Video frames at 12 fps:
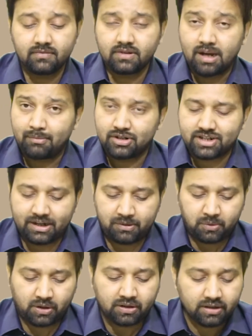Number
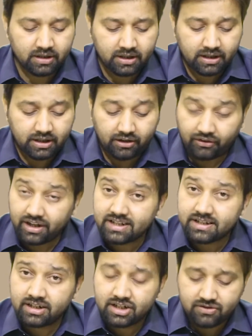7.
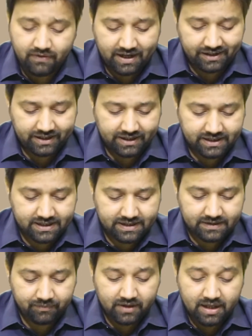Research
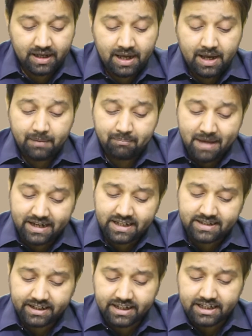findings. Many
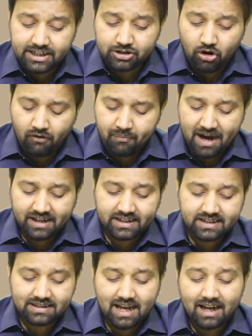cities of
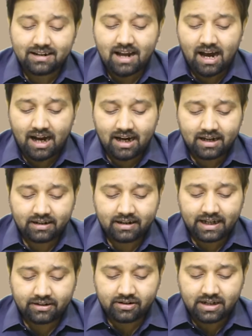Pakistan are
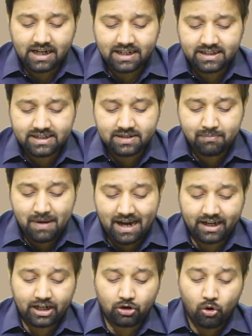characterized
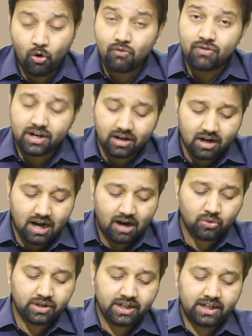by
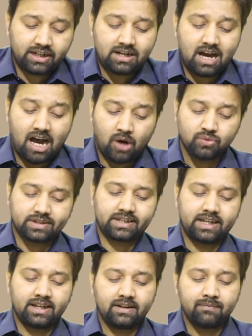overcrowded
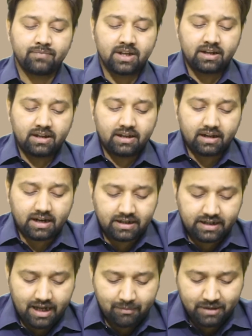housing,
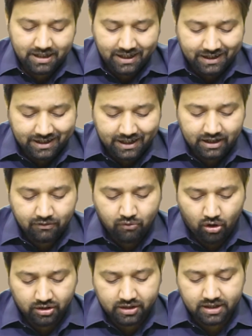contaminated
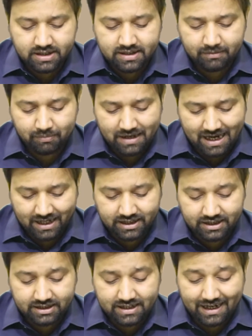water
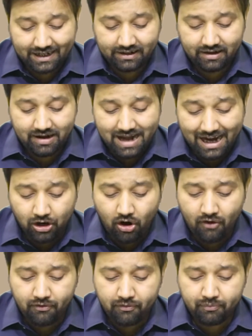supplies, and lack of